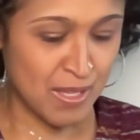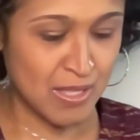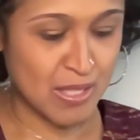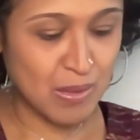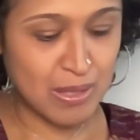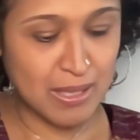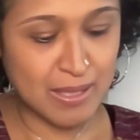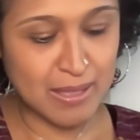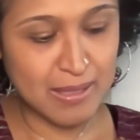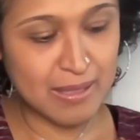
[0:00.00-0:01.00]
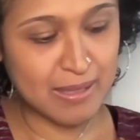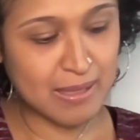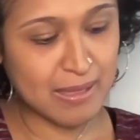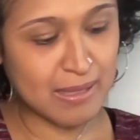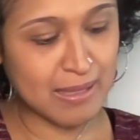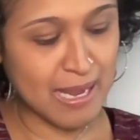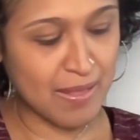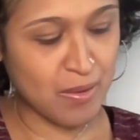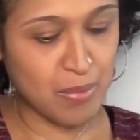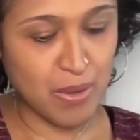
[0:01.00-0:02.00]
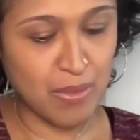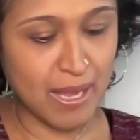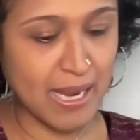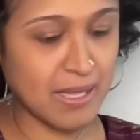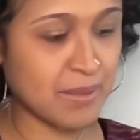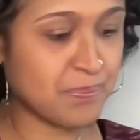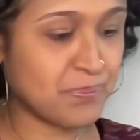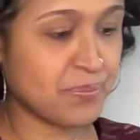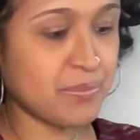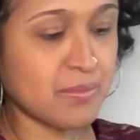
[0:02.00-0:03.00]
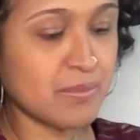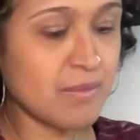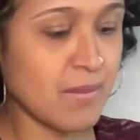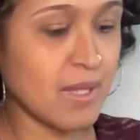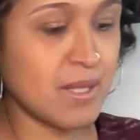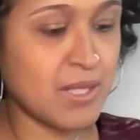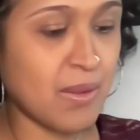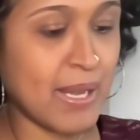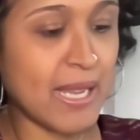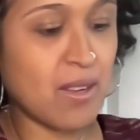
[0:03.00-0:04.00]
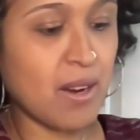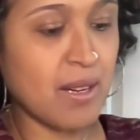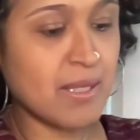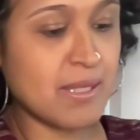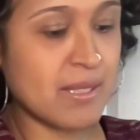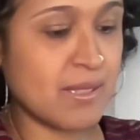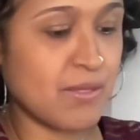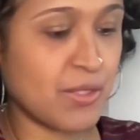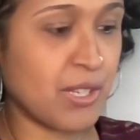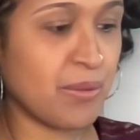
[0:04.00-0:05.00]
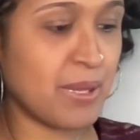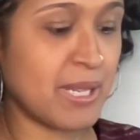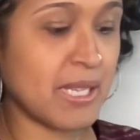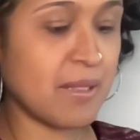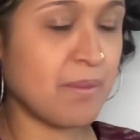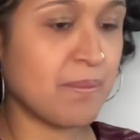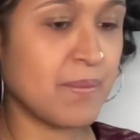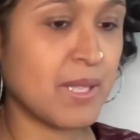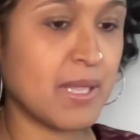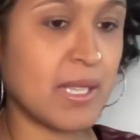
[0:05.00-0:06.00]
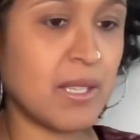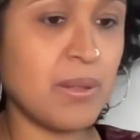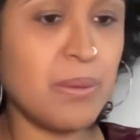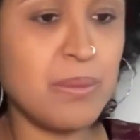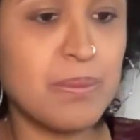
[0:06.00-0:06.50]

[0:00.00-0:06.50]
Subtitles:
So look, yeah, they're both eight. So eight cards for your reading. Thank you.